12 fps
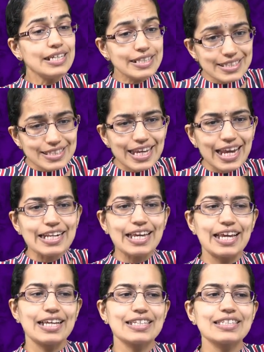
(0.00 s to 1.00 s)
In the
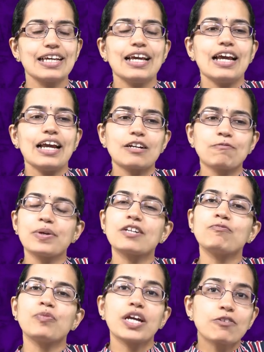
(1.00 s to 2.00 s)
second case, it
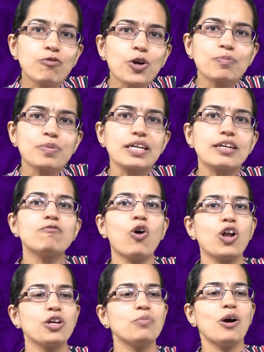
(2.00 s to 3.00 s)
would be
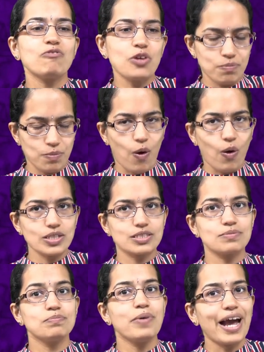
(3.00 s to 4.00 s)
volume of the
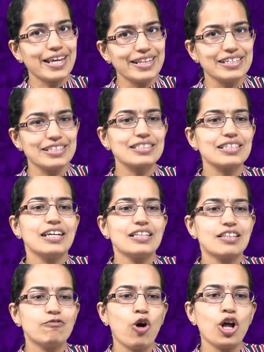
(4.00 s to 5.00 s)
box minus
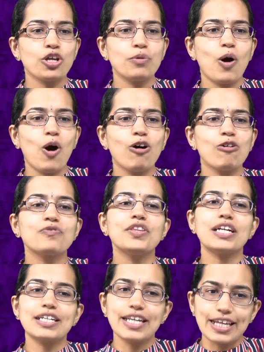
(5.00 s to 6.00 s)
the volume
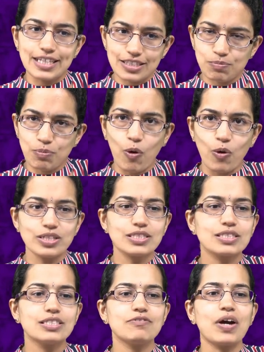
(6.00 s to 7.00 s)
of the tennis
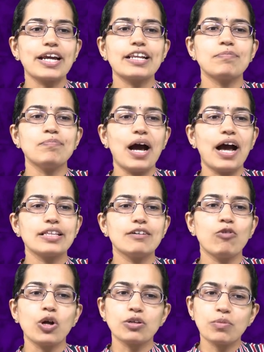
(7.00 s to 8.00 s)
balls divided by
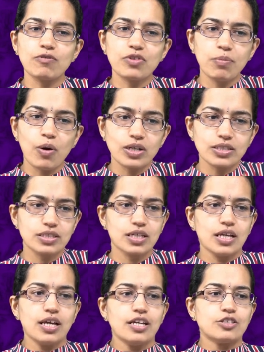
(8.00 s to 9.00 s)
the volume of the box.
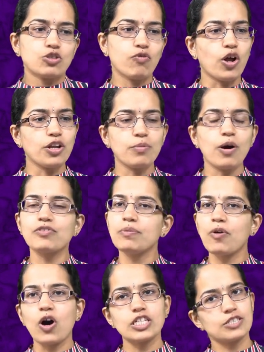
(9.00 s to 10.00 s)
So, volume of
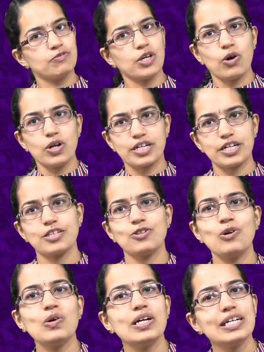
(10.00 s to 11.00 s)
the box we already
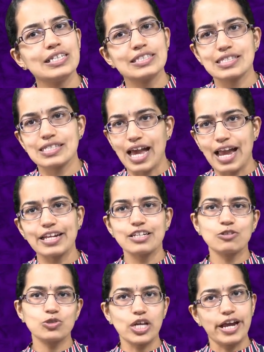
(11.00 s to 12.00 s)
know, it's side
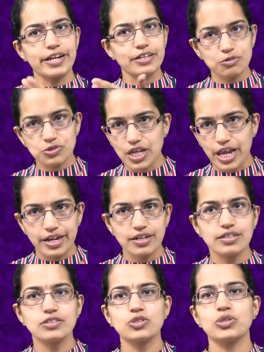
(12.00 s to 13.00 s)
into side into
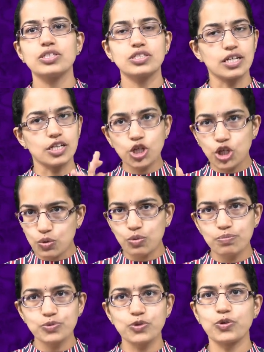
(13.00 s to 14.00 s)
side. So, it's a
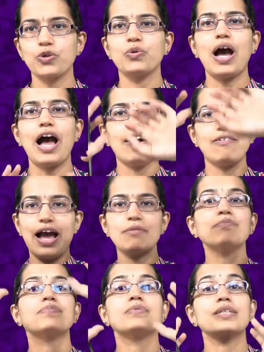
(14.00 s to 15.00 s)
cube. So, you have,
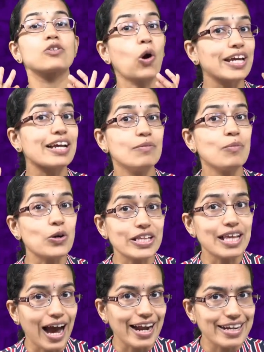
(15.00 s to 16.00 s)
I'm talking
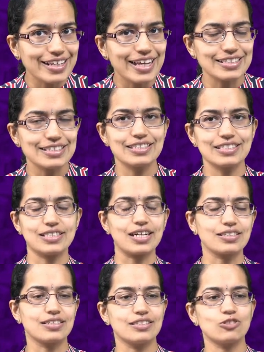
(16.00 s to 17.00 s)
about an idealized
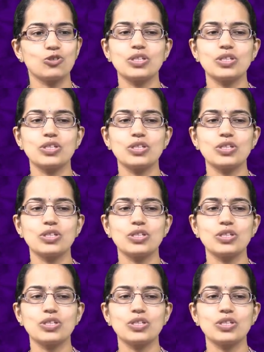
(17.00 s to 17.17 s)
structure.